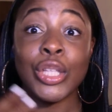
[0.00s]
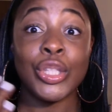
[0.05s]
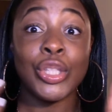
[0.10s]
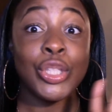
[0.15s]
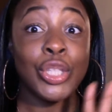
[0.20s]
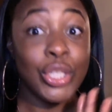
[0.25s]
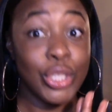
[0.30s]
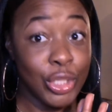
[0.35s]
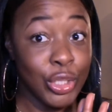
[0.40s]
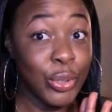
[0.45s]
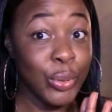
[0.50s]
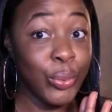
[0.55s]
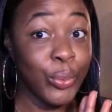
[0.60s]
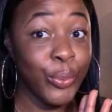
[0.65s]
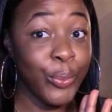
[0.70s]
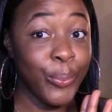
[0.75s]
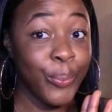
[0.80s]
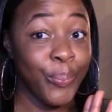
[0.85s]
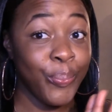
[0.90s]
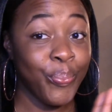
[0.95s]
to you.
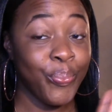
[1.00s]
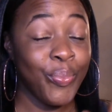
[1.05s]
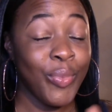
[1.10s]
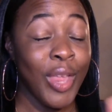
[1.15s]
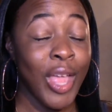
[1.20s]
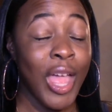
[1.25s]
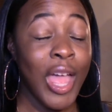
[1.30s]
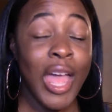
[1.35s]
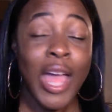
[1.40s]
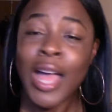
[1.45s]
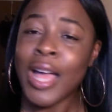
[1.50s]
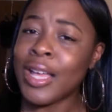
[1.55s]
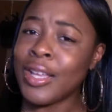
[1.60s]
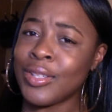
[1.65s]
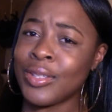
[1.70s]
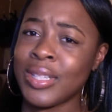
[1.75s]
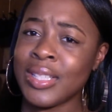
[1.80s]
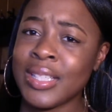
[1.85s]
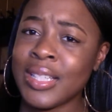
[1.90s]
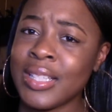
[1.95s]

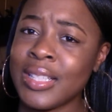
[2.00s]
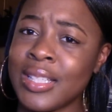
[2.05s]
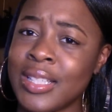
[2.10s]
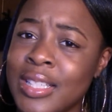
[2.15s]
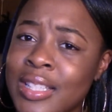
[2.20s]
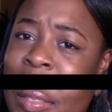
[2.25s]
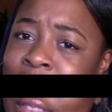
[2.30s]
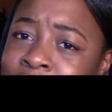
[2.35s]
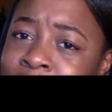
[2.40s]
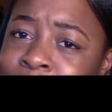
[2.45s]
So let's get into this video